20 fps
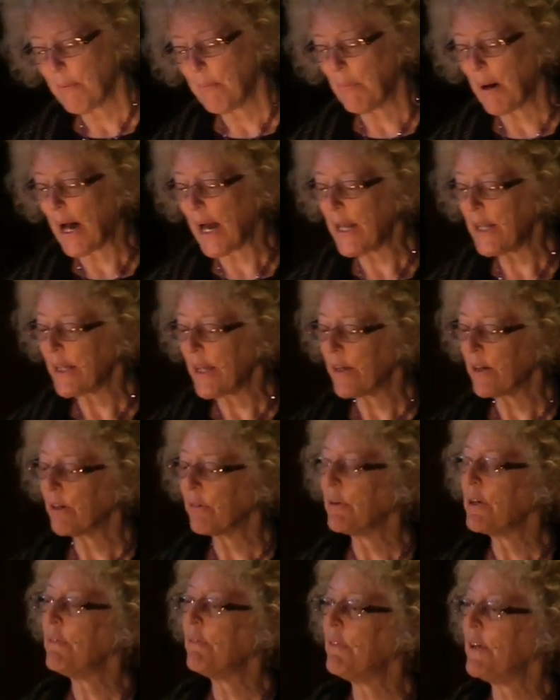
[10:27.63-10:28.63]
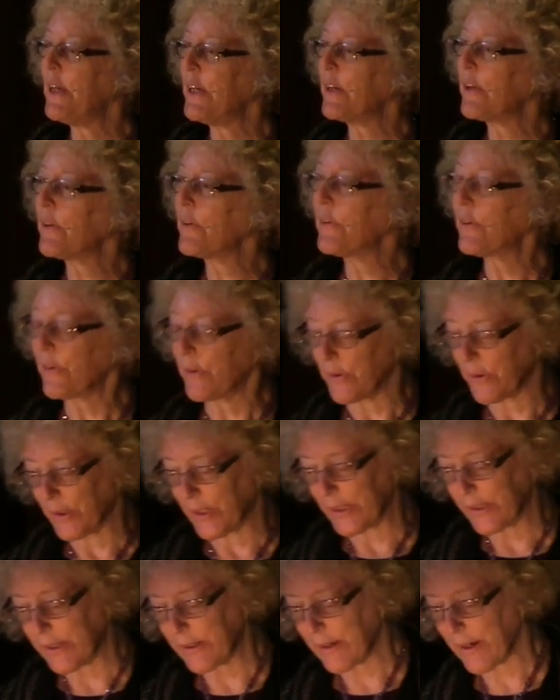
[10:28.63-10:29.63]
My letter reveals or
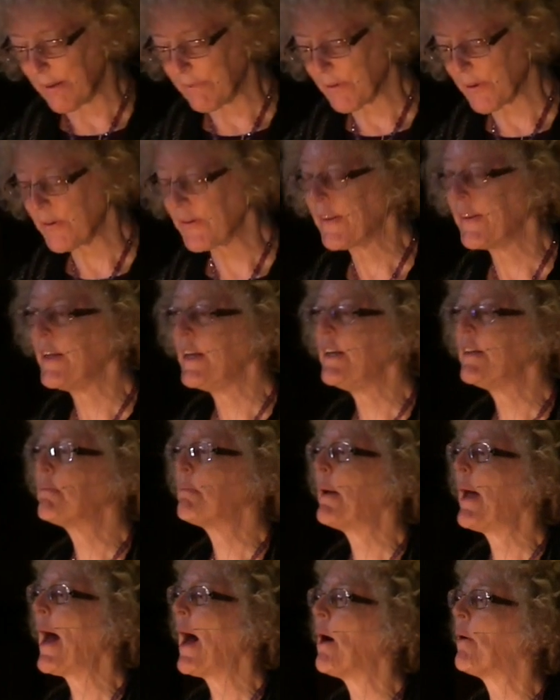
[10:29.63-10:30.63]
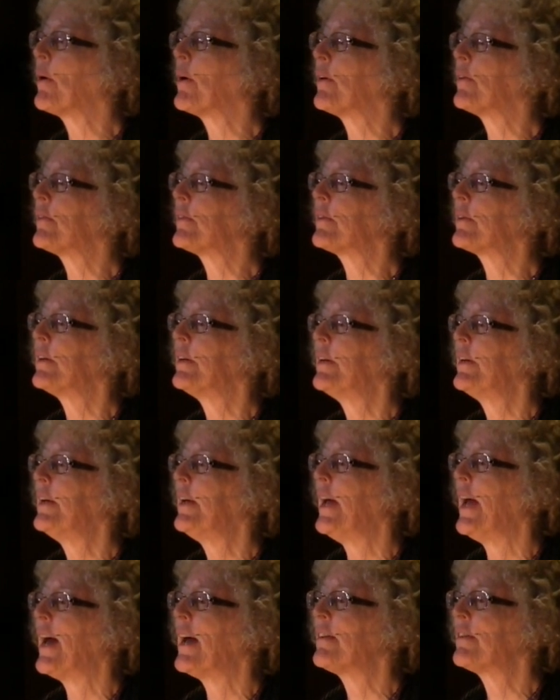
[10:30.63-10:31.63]
uncovers these powers
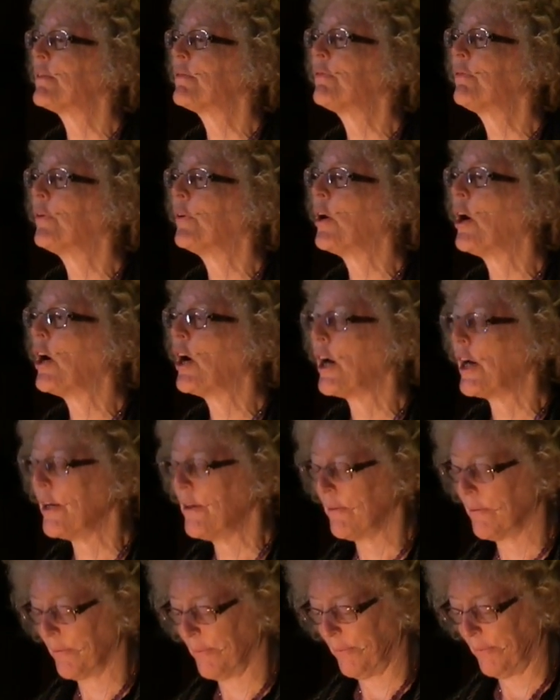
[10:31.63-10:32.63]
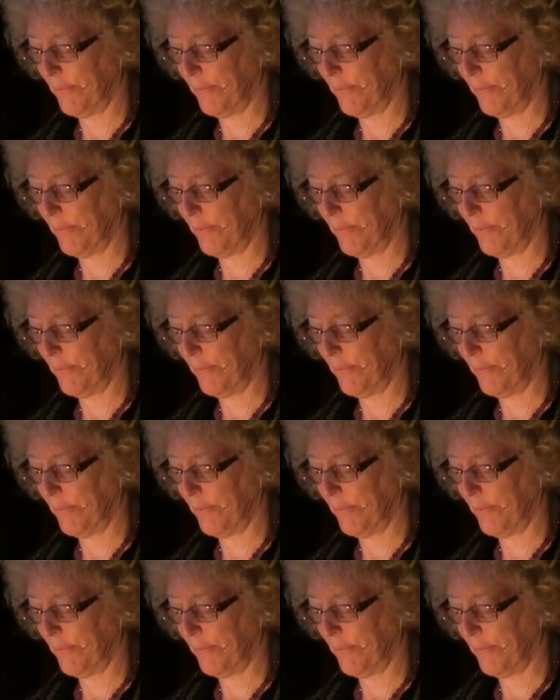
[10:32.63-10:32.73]
as a fraud.